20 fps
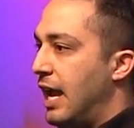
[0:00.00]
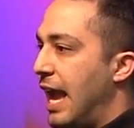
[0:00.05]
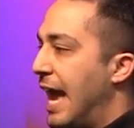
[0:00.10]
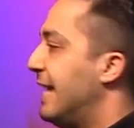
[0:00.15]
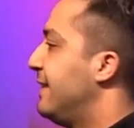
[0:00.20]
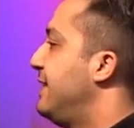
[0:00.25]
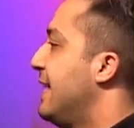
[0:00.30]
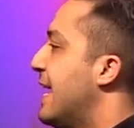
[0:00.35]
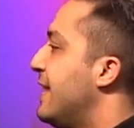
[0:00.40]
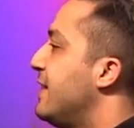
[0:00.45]

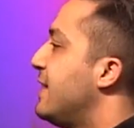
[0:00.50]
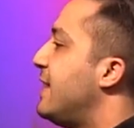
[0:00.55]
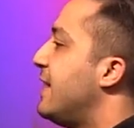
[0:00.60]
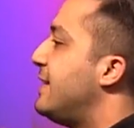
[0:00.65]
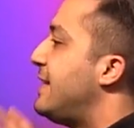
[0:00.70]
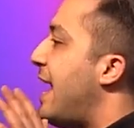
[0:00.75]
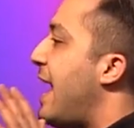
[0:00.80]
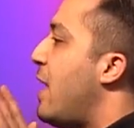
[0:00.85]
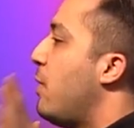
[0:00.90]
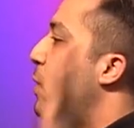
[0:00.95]
At the end of
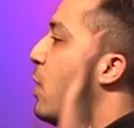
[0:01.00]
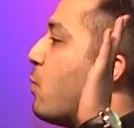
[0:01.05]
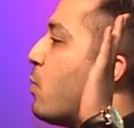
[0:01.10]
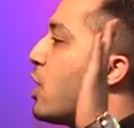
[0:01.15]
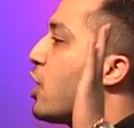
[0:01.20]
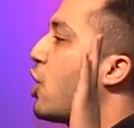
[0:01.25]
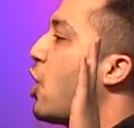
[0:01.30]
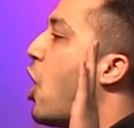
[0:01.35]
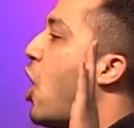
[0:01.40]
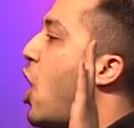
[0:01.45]
the day, when
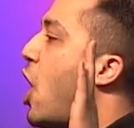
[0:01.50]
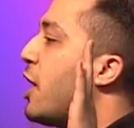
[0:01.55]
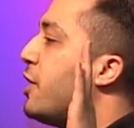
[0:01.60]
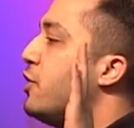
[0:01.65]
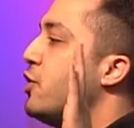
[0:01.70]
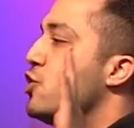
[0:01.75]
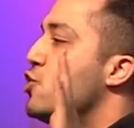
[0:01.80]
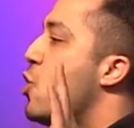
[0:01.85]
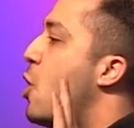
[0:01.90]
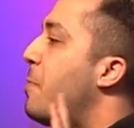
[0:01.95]
we're
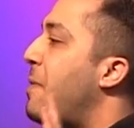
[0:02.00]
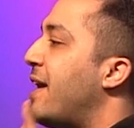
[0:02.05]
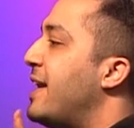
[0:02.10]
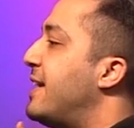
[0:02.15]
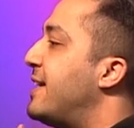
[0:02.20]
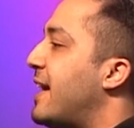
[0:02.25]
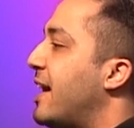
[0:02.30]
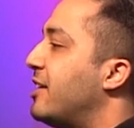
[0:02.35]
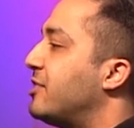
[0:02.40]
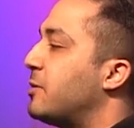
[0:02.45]
gone,
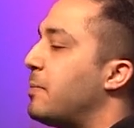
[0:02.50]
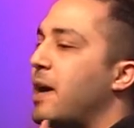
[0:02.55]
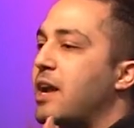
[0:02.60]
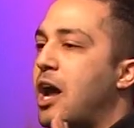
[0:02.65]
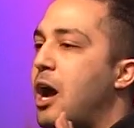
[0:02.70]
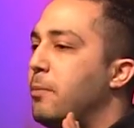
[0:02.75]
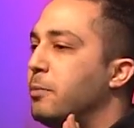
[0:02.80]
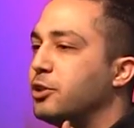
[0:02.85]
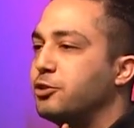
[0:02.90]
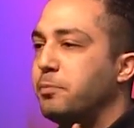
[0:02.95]
nobody cares
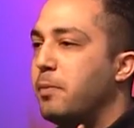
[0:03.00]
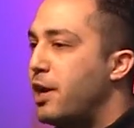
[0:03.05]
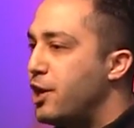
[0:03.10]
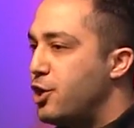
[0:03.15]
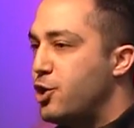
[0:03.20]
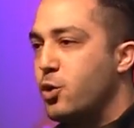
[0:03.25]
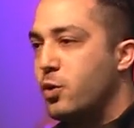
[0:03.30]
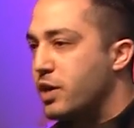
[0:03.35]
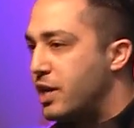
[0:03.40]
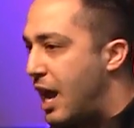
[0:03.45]
about how much
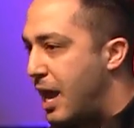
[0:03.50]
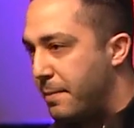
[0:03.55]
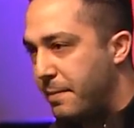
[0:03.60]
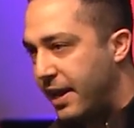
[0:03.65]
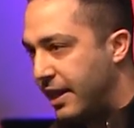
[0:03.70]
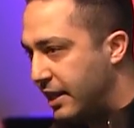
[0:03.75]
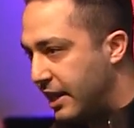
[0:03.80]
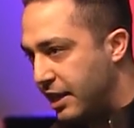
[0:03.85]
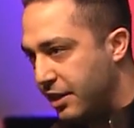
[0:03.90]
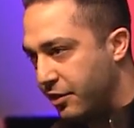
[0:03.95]
money you and I
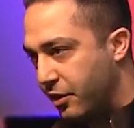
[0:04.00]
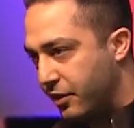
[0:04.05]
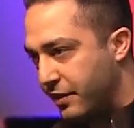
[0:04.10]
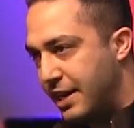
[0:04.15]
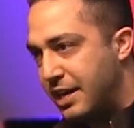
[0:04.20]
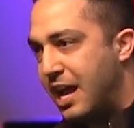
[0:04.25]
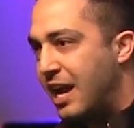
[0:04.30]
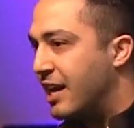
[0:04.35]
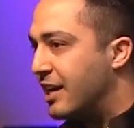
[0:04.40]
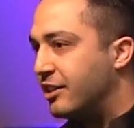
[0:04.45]
made either.
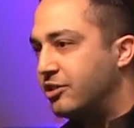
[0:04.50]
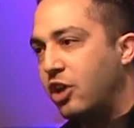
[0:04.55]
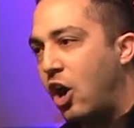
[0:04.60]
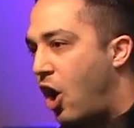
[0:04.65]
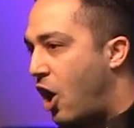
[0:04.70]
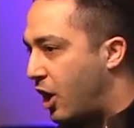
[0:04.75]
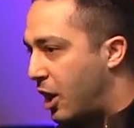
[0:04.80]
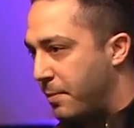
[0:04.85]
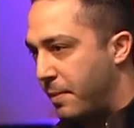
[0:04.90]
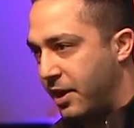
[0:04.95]
They're not going to
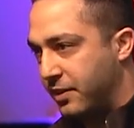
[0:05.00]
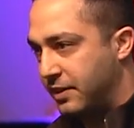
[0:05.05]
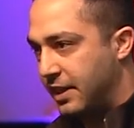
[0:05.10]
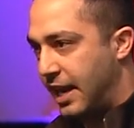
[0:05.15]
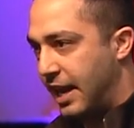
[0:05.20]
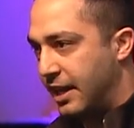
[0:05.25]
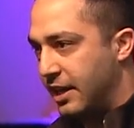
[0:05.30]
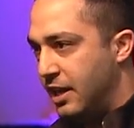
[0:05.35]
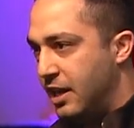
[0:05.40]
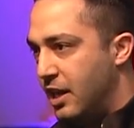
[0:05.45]
talk about
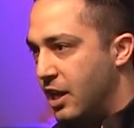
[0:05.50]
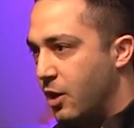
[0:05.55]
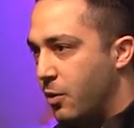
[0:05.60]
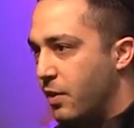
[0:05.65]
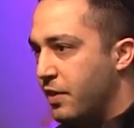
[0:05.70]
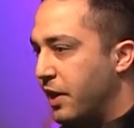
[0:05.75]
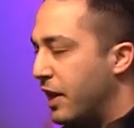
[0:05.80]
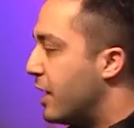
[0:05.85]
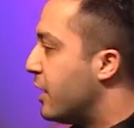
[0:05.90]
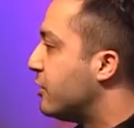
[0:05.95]
that.
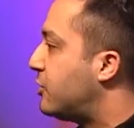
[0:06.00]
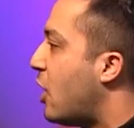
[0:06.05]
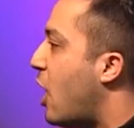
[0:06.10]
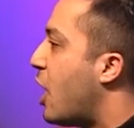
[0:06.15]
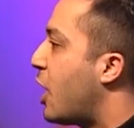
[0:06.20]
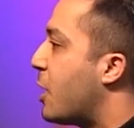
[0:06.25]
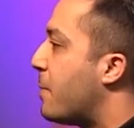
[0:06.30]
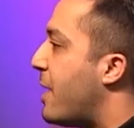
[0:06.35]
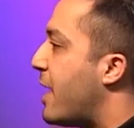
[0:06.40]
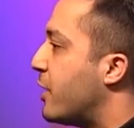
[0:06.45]
What they're going to
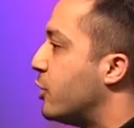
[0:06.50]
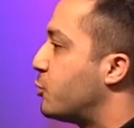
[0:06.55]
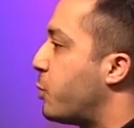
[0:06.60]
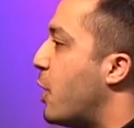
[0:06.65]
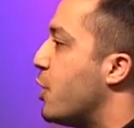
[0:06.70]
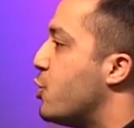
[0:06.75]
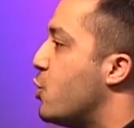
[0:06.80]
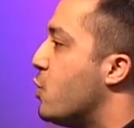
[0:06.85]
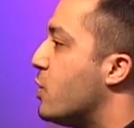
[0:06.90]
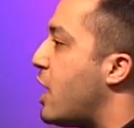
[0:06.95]
talk about is
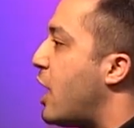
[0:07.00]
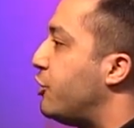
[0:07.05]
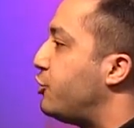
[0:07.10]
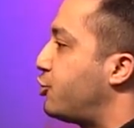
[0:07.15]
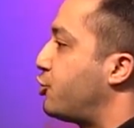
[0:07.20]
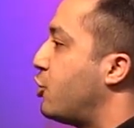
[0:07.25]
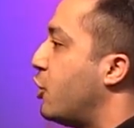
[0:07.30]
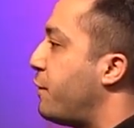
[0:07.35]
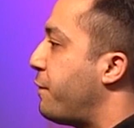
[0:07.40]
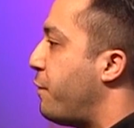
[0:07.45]
what you and I
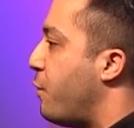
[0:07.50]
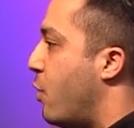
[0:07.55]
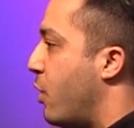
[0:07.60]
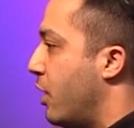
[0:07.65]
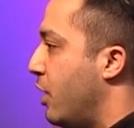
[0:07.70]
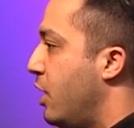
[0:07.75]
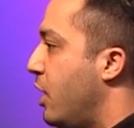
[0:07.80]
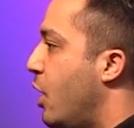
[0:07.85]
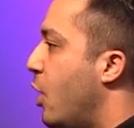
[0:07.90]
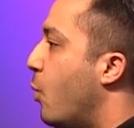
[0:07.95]
stood
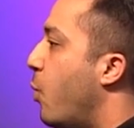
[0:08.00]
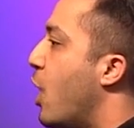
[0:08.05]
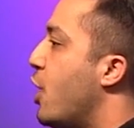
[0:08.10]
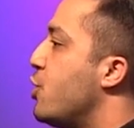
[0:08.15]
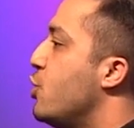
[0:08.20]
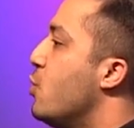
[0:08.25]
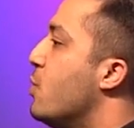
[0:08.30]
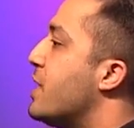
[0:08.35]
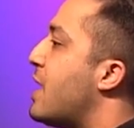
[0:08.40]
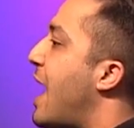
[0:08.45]
for,
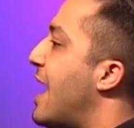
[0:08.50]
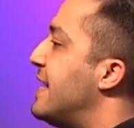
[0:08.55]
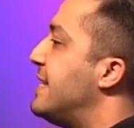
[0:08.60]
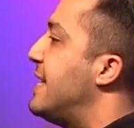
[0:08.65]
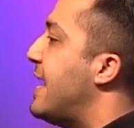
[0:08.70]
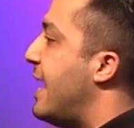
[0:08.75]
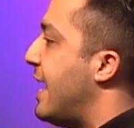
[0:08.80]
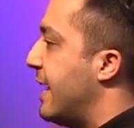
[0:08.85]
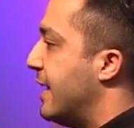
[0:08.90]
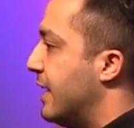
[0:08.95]
what you and I
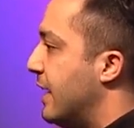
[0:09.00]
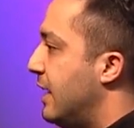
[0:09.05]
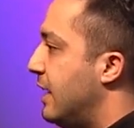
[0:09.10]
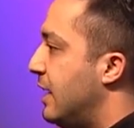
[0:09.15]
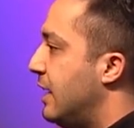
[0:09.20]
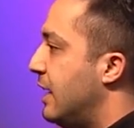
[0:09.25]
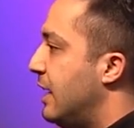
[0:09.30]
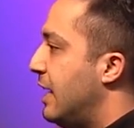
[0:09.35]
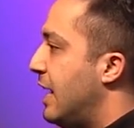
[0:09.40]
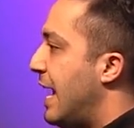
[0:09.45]
did,
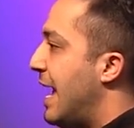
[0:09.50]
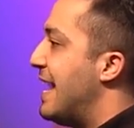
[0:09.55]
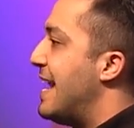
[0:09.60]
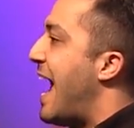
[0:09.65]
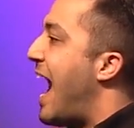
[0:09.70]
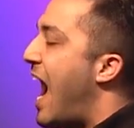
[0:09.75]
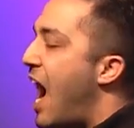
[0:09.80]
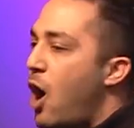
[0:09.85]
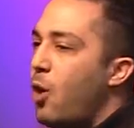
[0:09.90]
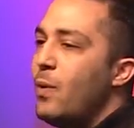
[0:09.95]

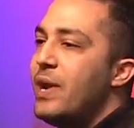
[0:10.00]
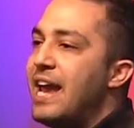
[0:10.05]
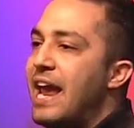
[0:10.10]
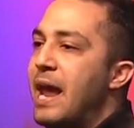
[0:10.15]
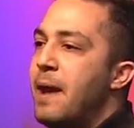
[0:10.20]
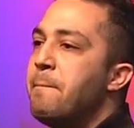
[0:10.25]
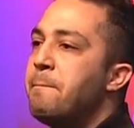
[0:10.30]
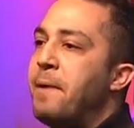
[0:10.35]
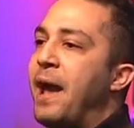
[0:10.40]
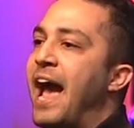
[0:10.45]
and how we
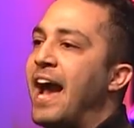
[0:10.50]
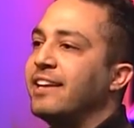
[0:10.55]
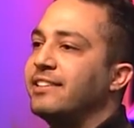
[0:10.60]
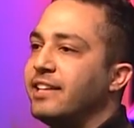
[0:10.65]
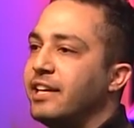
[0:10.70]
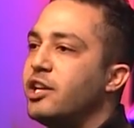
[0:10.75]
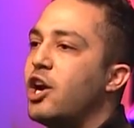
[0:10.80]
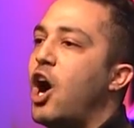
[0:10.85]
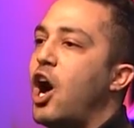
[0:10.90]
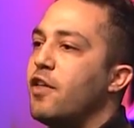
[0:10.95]

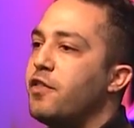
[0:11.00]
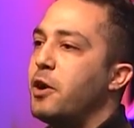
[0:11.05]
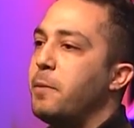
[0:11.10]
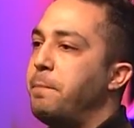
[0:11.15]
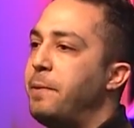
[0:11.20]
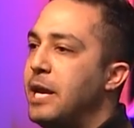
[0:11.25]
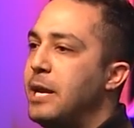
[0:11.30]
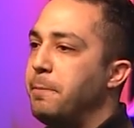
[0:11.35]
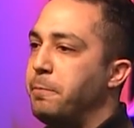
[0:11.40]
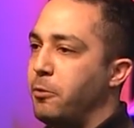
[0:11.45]
impacted
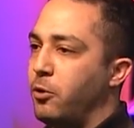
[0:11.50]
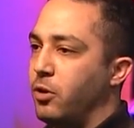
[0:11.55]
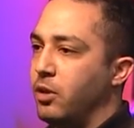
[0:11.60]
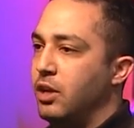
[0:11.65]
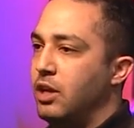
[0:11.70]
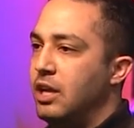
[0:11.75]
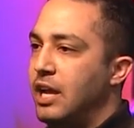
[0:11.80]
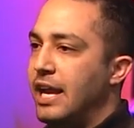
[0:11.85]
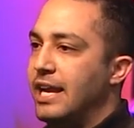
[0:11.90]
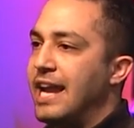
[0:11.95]
other people,
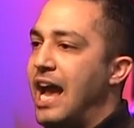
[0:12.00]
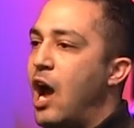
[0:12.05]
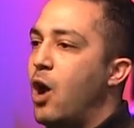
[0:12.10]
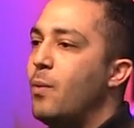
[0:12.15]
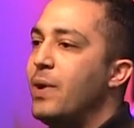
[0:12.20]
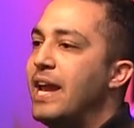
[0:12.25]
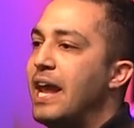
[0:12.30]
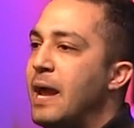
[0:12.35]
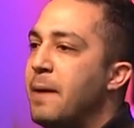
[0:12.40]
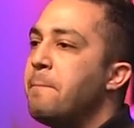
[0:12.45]
and
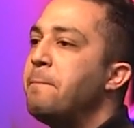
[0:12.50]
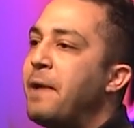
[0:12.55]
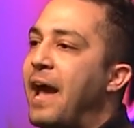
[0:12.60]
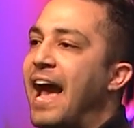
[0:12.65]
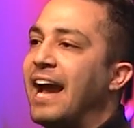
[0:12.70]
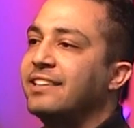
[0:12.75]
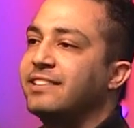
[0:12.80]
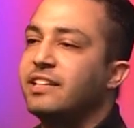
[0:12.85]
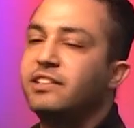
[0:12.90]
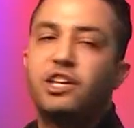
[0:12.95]
how we
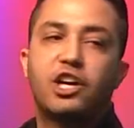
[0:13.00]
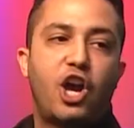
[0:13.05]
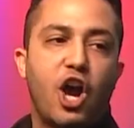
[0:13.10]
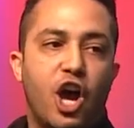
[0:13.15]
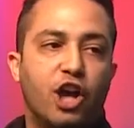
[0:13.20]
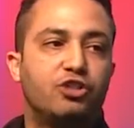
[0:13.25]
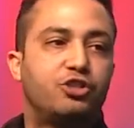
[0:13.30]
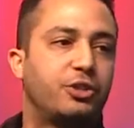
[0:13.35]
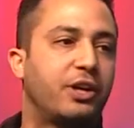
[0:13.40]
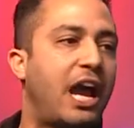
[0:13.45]
impacted the
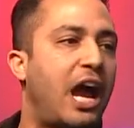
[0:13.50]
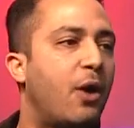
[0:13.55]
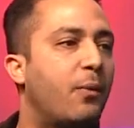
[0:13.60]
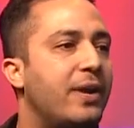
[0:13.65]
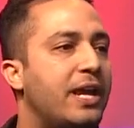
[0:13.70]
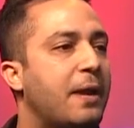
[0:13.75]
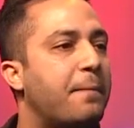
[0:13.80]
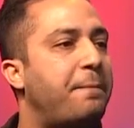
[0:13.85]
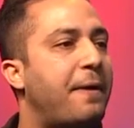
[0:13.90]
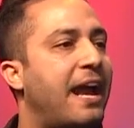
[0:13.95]
country, how
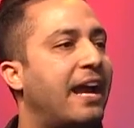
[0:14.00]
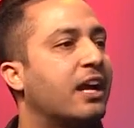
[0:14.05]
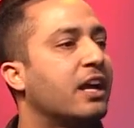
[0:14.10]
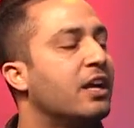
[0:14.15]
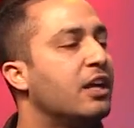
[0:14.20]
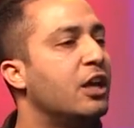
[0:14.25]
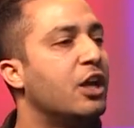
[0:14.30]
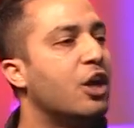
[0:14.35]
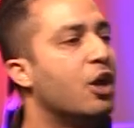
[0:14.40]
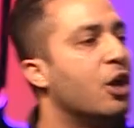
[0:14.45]
we impact.